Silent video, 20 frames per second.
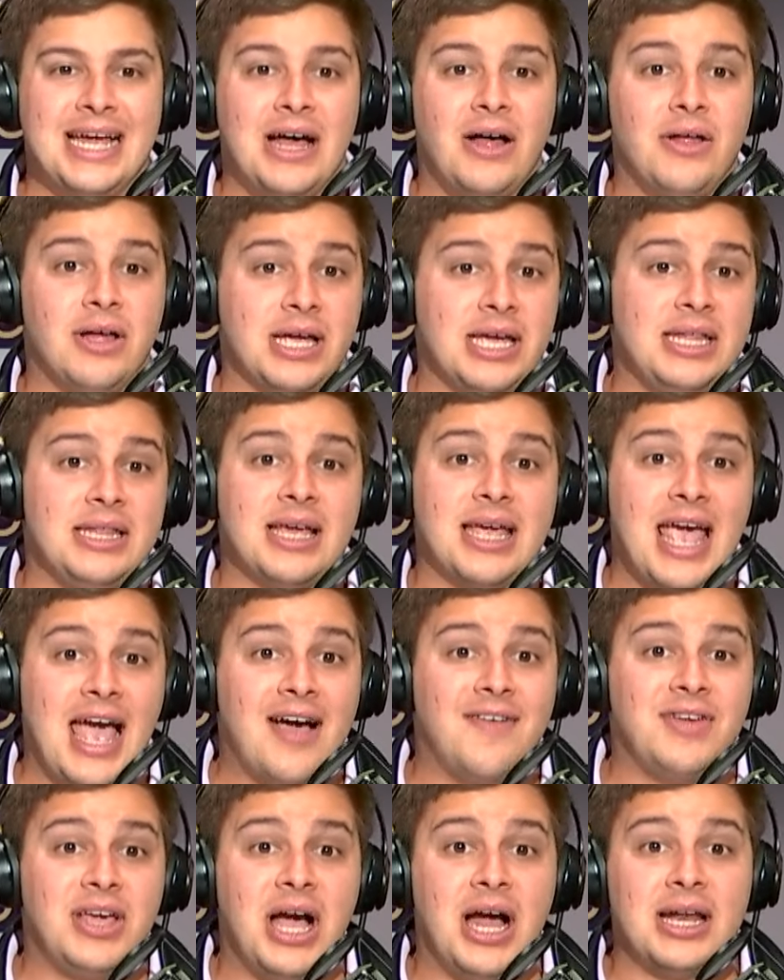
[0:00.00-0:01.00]
Now, again, the
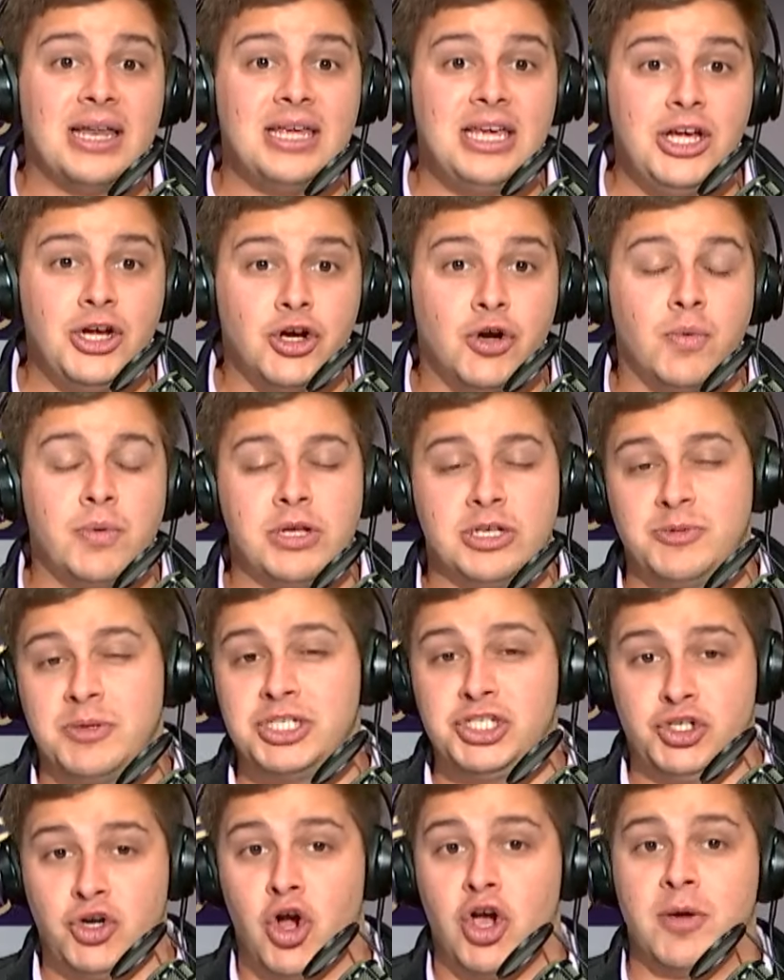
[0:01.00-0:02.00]
caveat here,
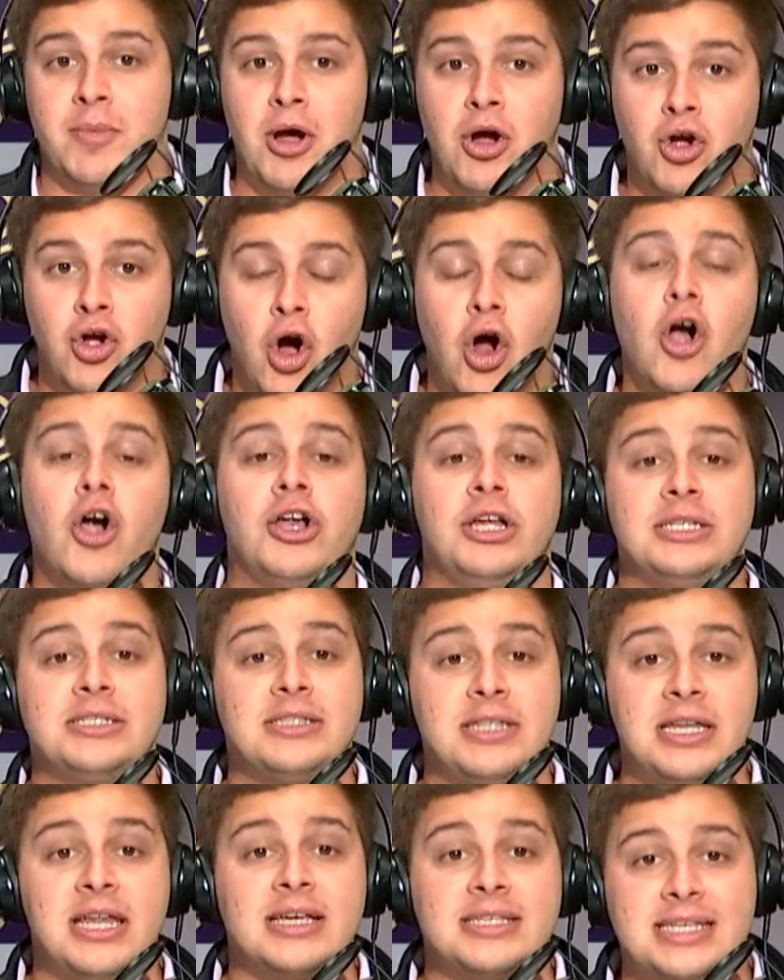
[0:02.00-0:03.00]
especially talking about guard,
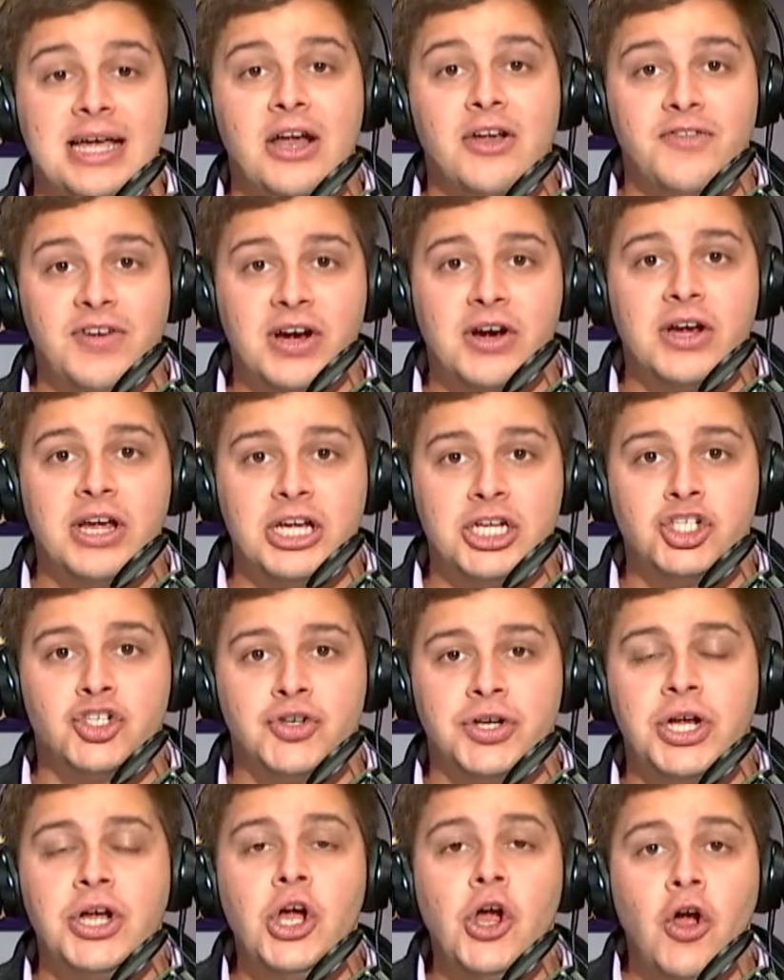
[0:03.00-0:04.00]
is the Nick Saldivari
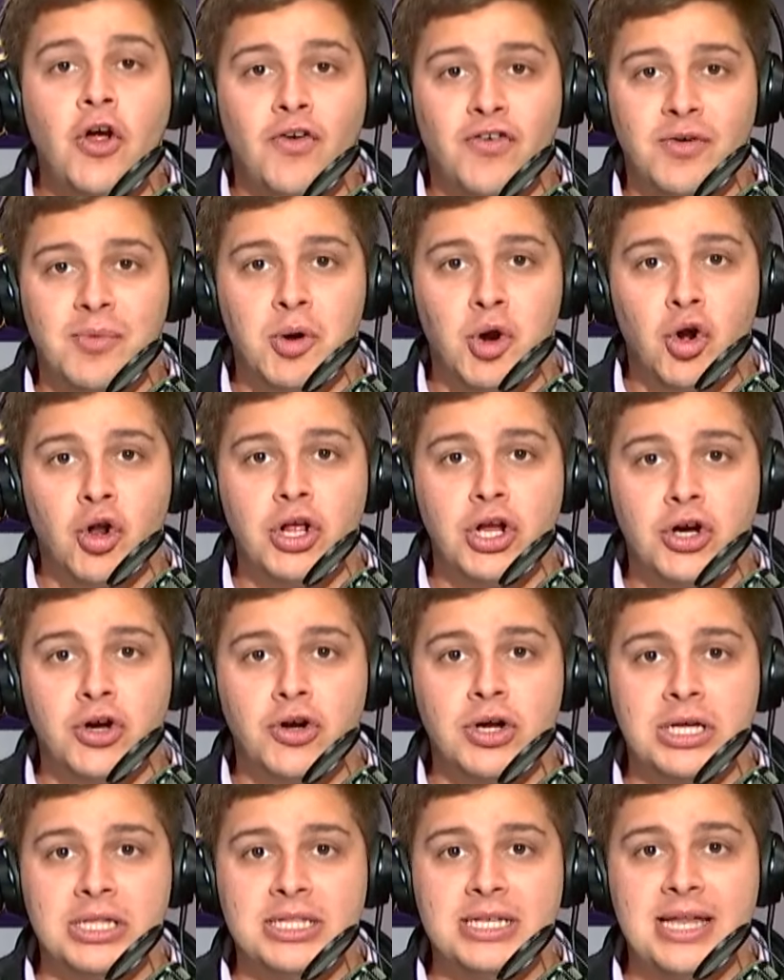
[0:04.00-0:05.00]
injury from
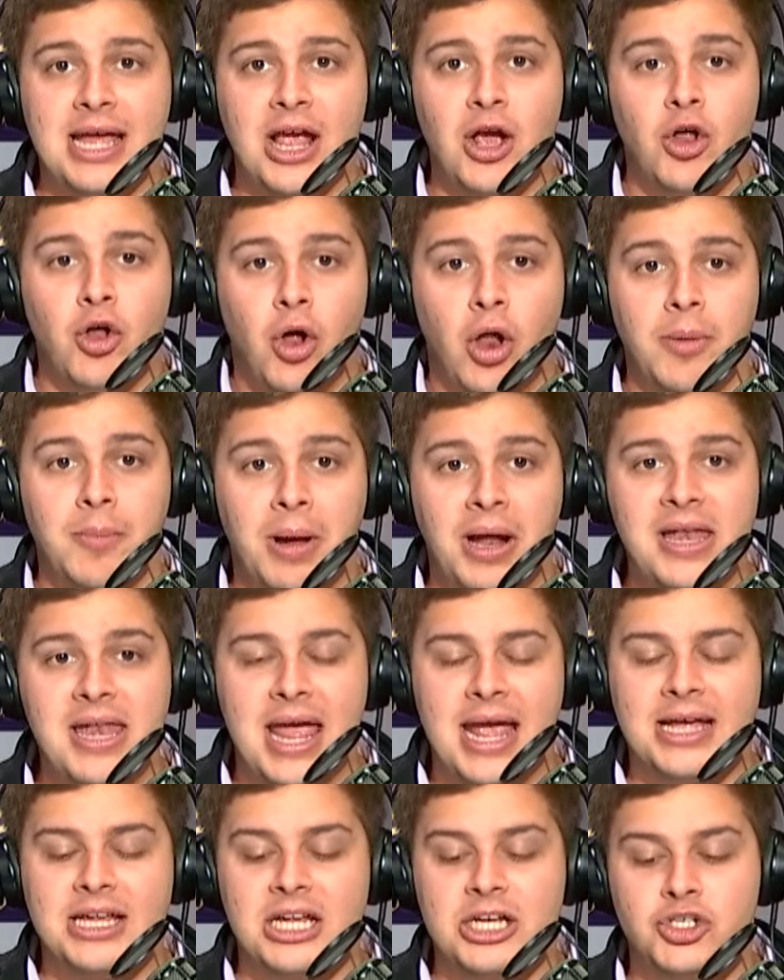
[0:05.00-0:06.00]
earlier in the day on
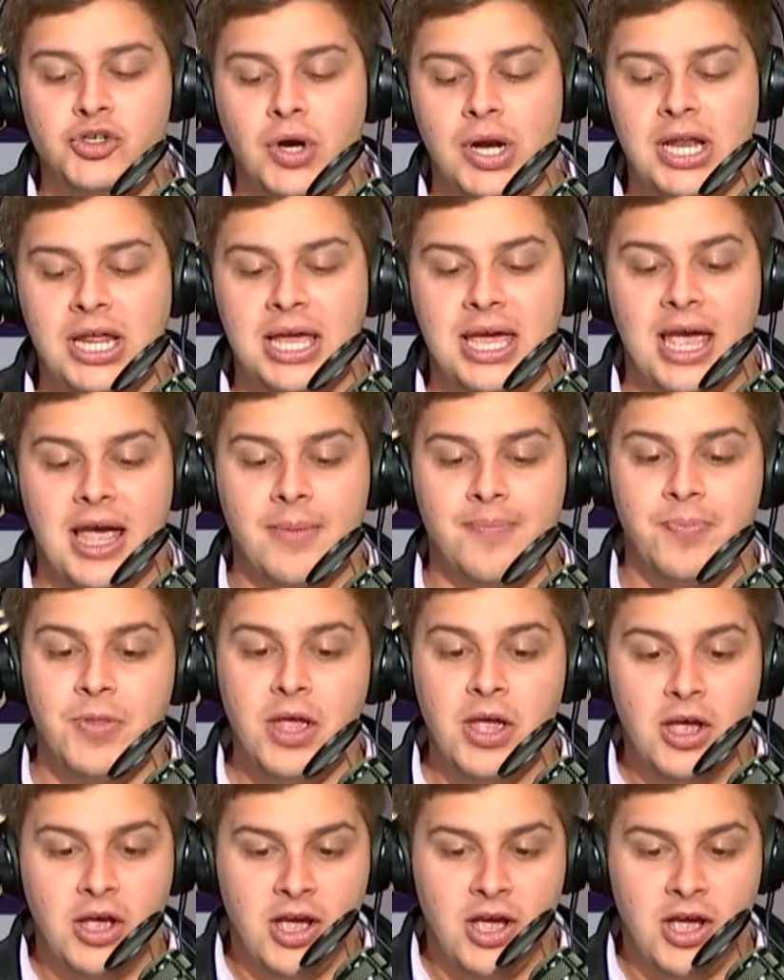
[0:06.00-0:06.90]
Monday at training camp.